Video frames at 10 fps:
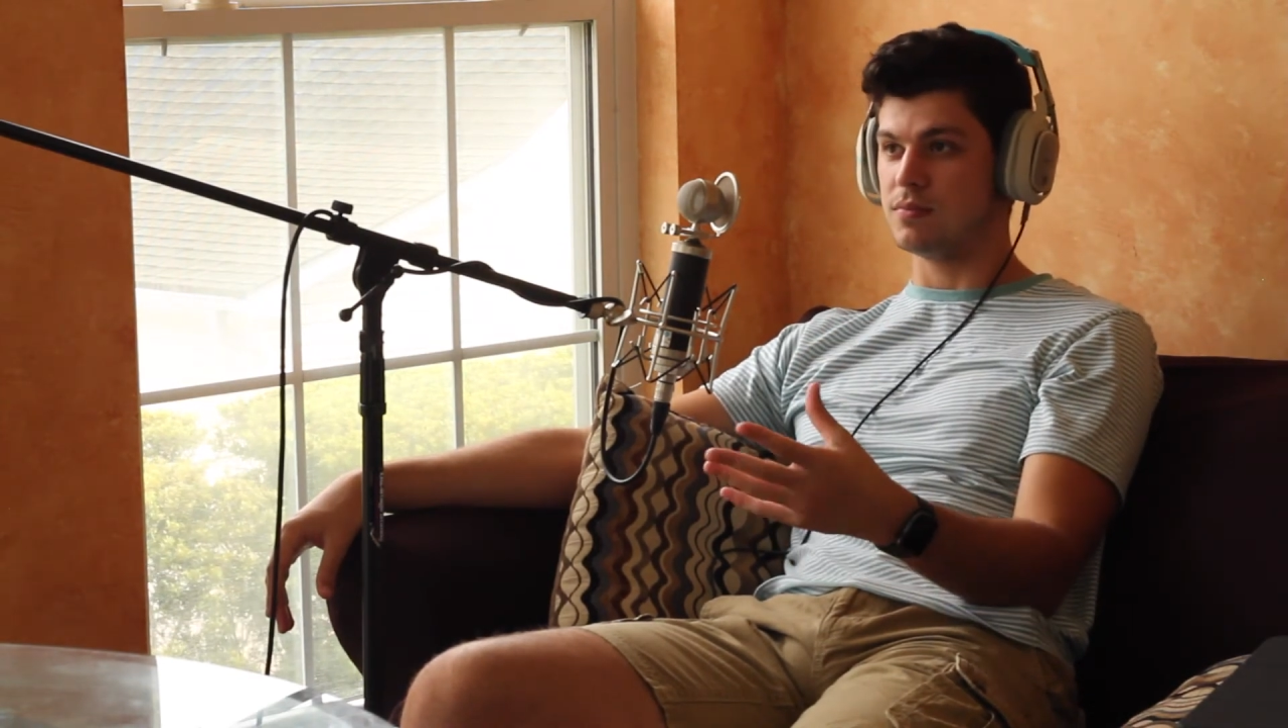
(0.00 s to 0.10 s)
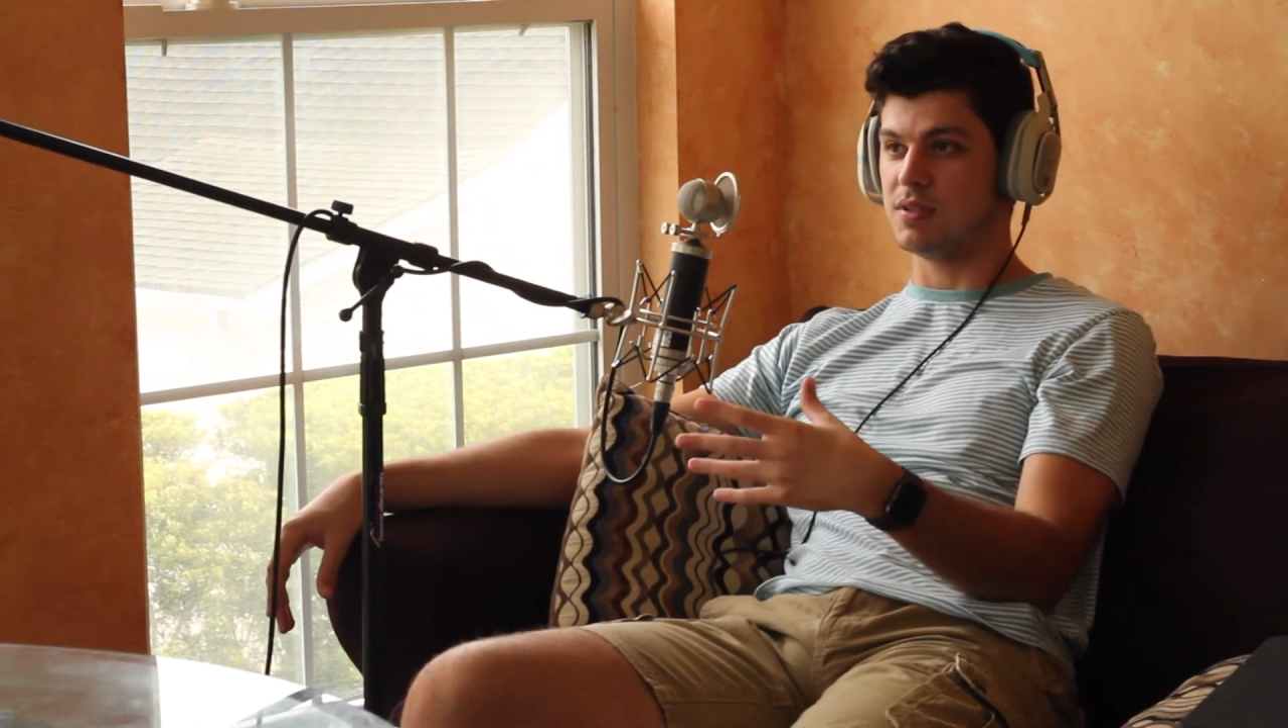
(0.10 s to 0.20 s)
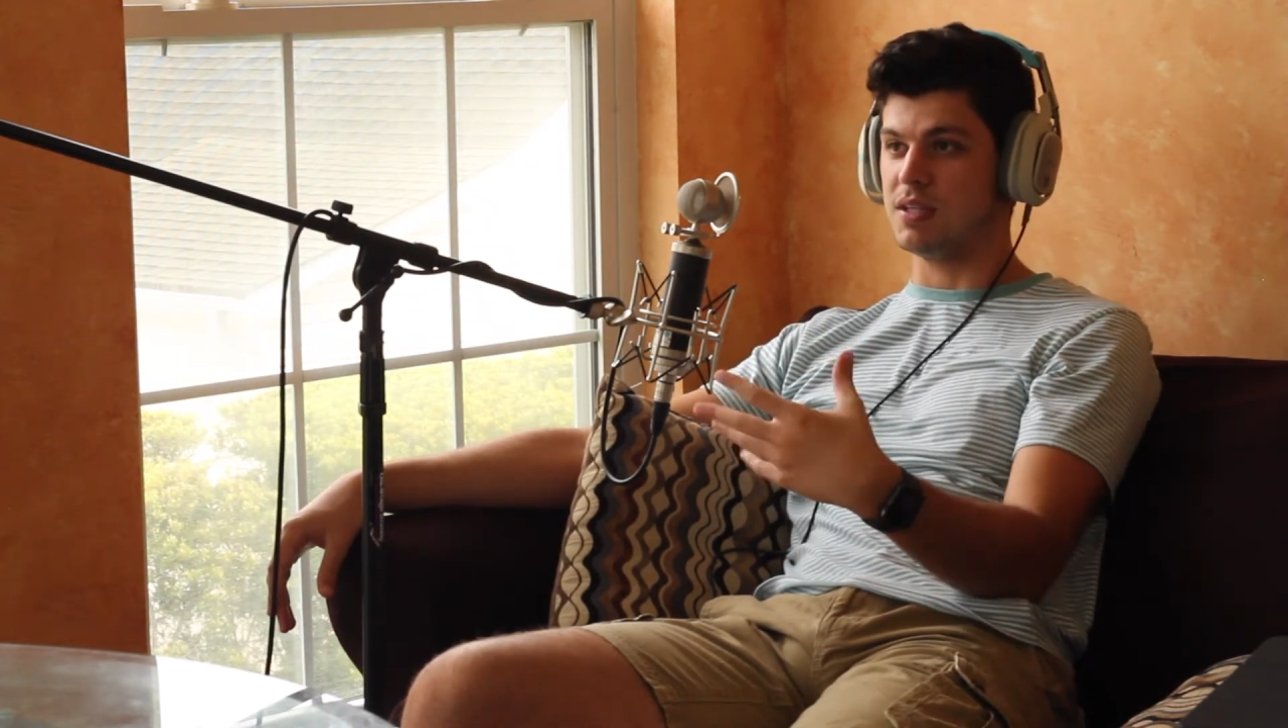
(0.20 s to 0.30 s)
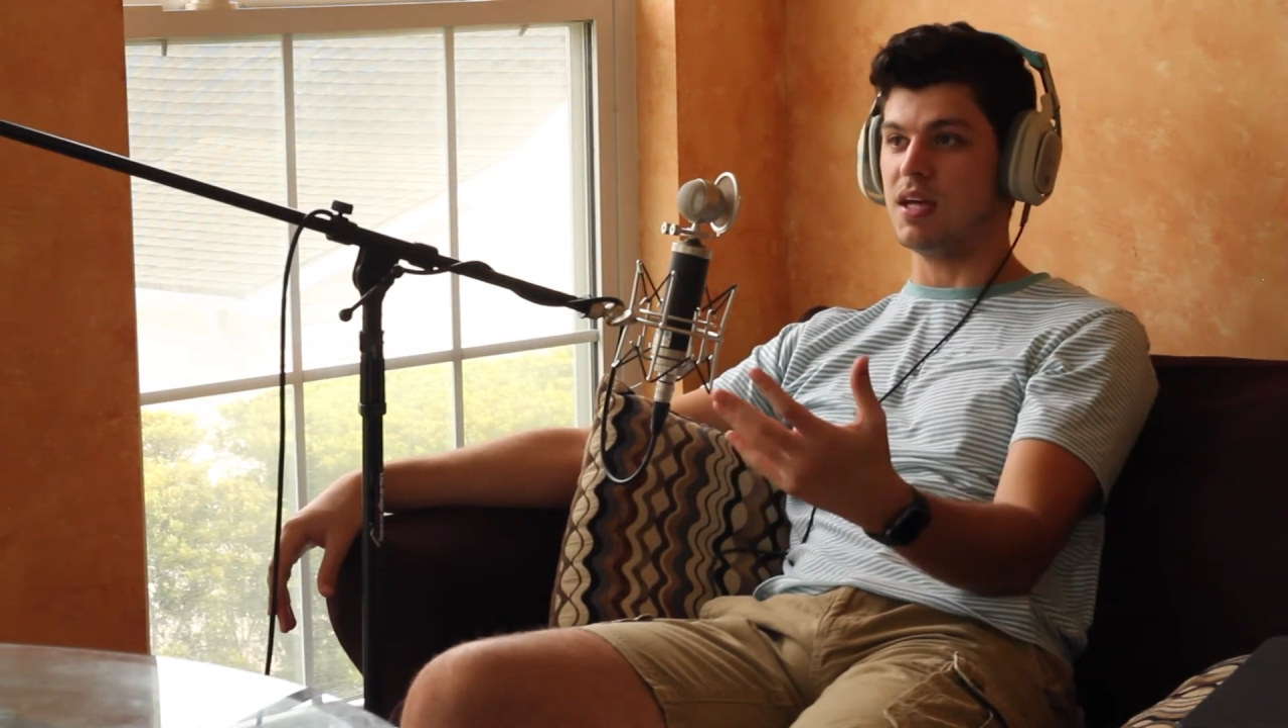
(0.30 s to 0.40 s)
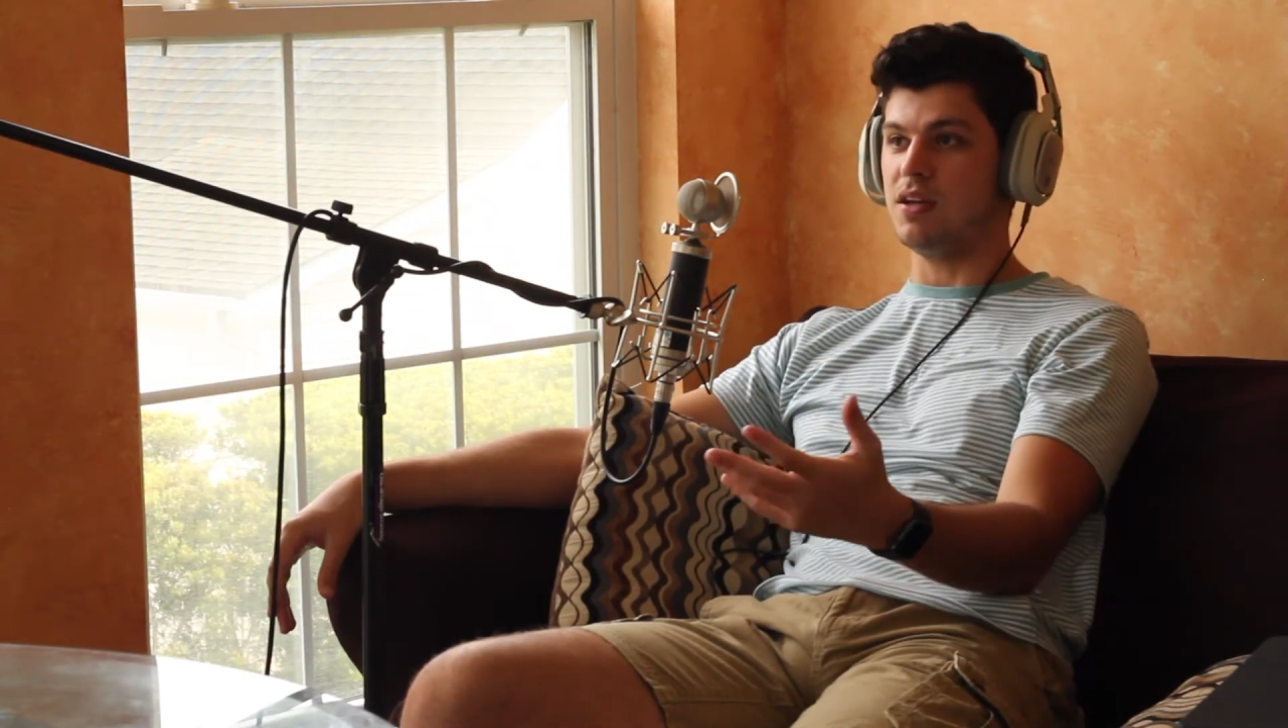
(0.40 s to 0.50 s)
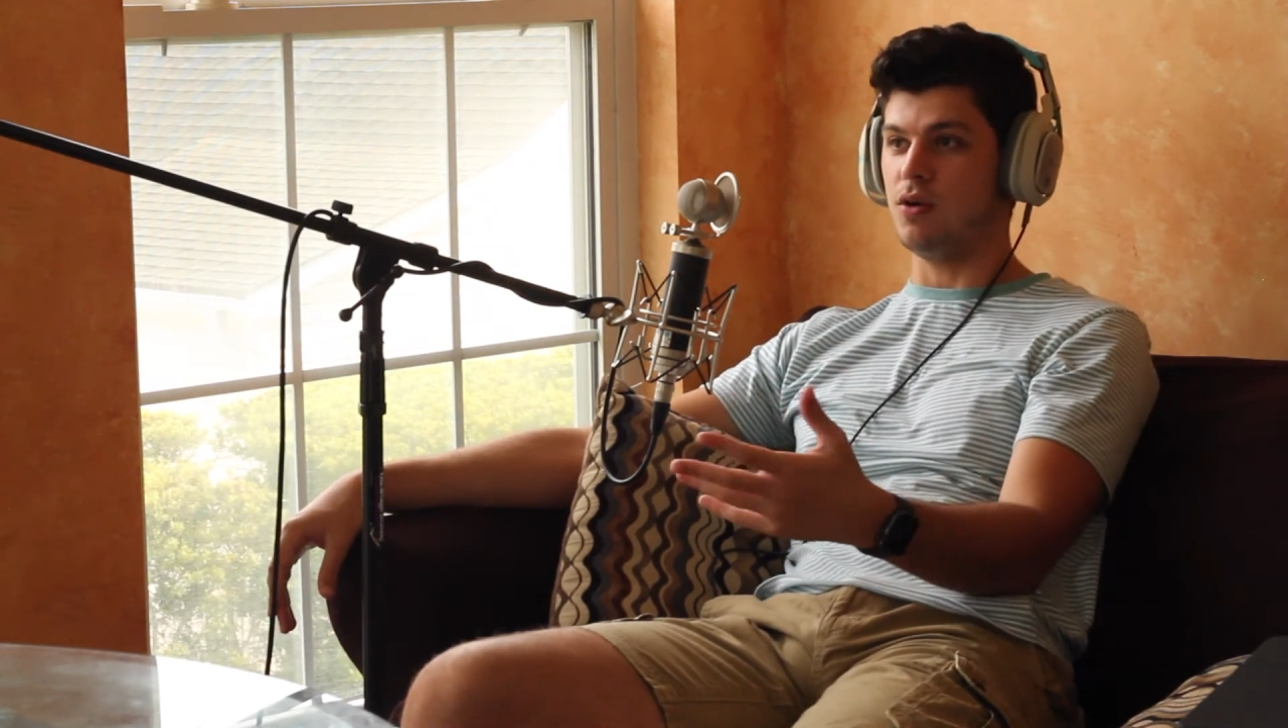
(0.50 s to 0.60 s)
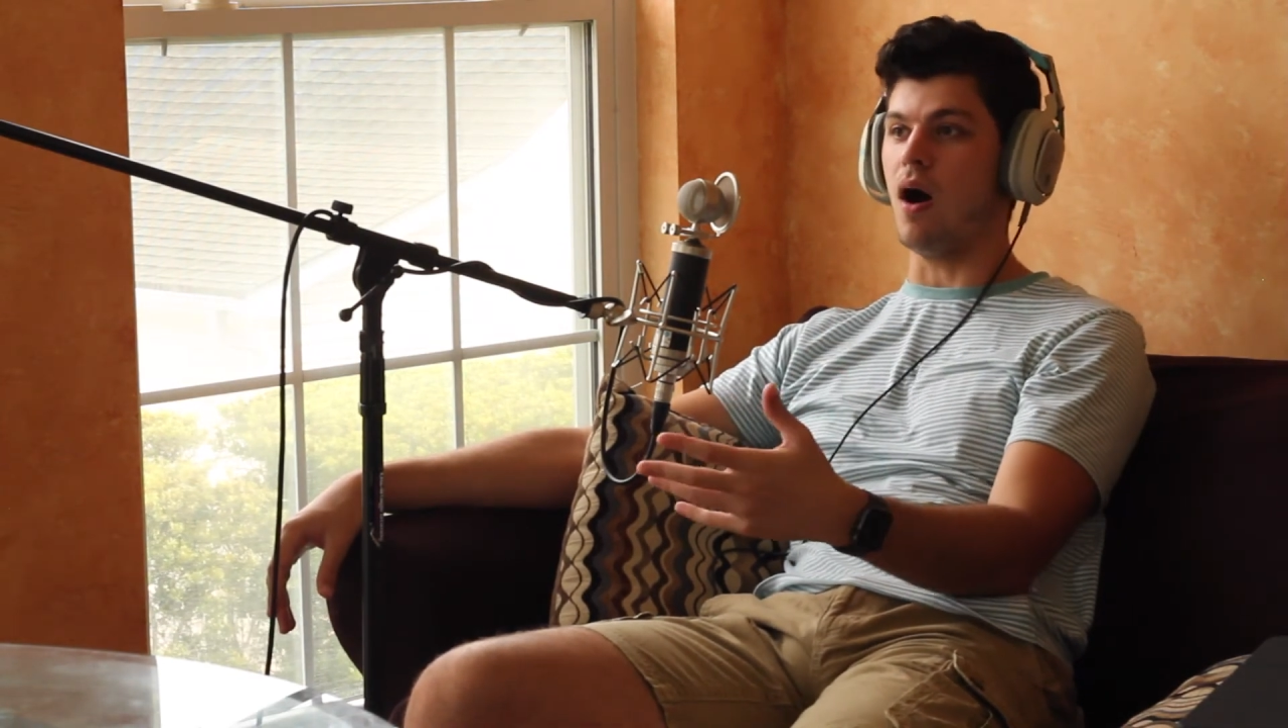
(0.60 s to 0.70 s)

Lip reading: getting you